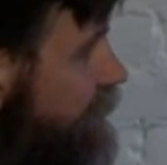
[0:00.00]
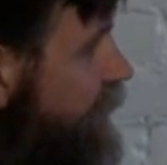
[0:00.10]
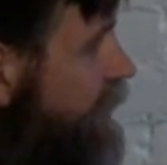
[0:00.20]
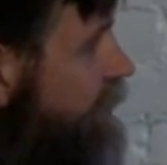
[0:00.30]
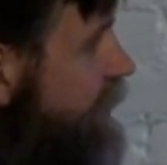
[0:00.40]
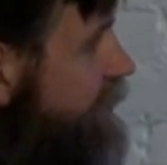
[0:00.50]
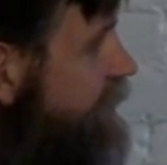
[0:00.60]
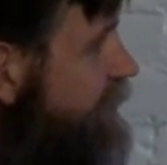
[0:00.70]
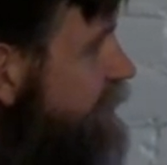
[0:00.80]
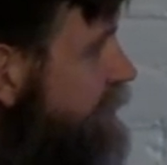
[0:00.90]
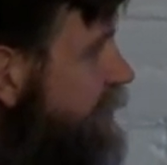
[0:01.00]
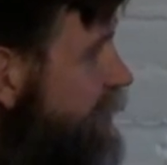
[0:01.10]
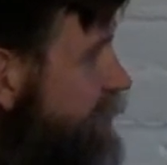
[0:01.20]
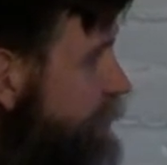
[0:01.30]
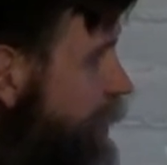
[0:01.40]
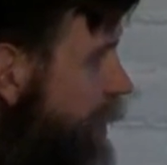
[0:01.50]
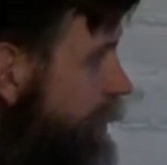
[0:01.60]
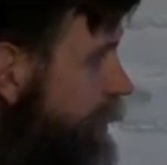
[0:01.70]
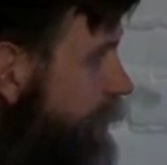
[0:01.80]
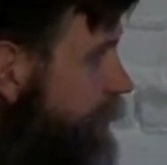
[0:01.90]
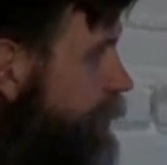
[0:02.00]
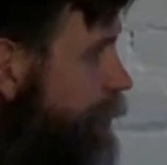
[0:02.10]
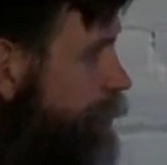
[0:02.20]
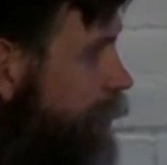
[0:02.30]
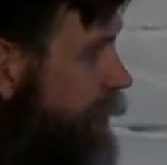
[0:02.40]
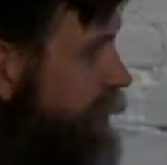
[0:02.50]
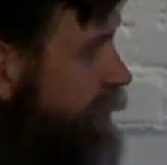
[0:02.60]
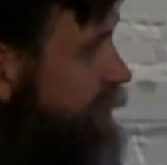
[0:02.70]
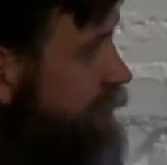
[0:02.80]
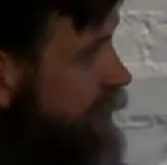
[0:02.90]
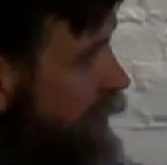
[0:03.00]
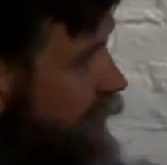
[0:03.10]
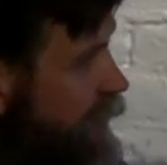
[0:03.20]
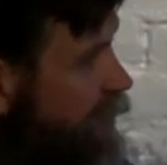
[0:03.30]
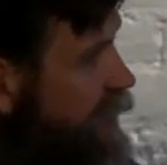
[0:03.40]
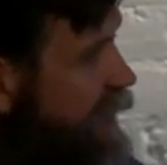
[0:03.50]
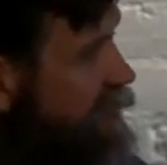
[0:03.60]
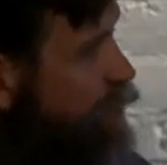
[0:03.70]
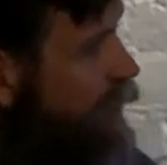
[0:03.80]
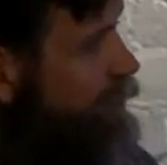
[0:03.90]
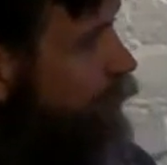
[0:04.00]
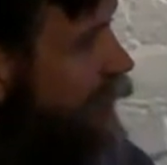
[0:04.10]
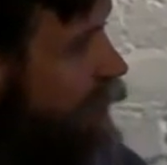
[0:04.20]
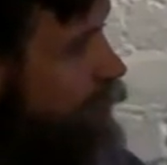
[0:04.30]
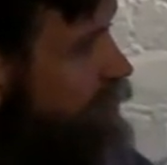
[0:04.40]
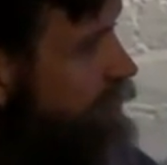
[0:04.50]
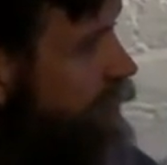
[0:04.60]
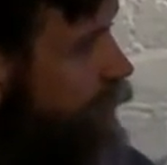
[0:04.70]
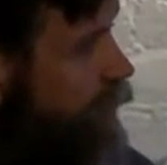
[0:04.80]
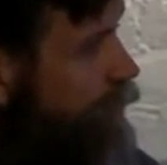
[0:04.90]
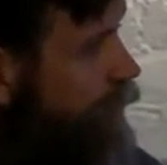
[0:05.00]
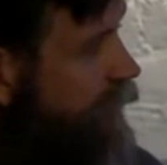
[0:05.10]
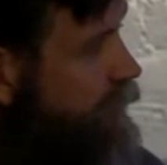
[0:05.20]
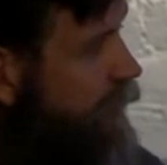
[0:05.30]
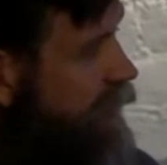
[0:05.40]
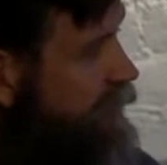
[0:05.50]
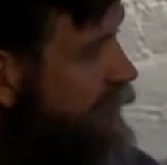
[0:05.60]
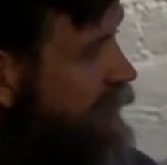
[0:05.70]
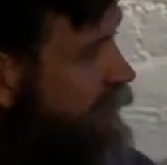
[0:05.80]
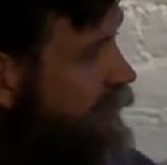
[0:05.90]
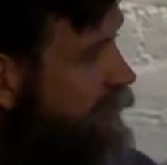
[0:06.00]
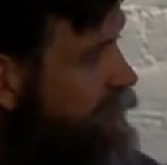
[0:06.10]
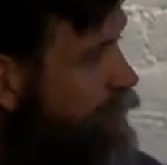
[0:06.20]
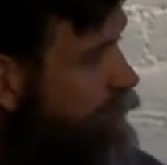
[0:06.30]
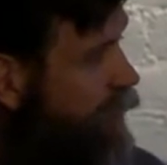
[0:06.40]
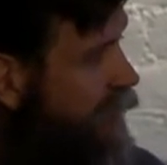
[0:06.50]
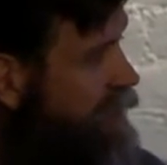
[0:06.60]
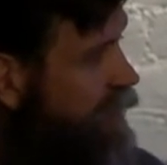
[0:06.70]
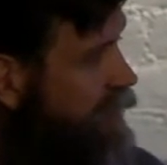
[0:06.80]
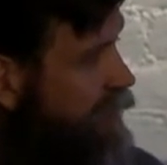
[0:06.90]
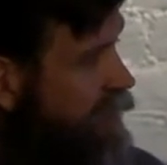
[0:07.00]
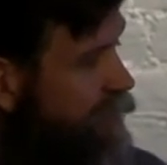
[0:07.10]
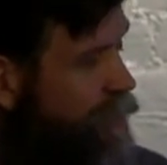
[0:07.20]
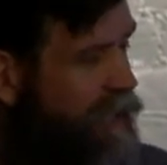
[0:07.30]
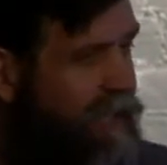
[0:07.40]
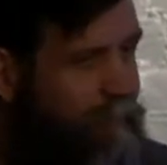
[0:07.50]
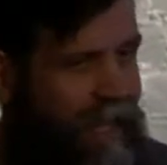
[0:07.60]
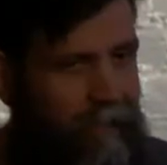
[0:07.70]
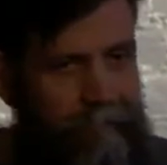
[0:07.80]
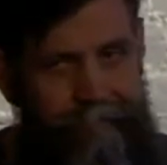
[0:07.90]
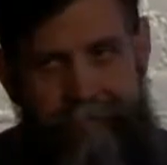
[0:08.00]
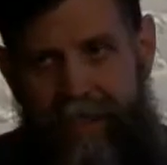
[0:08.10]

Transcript: Benefits. Here's a partner who was looking at 24 hours of their own honeypot data and doing blocks on it, and they were getting about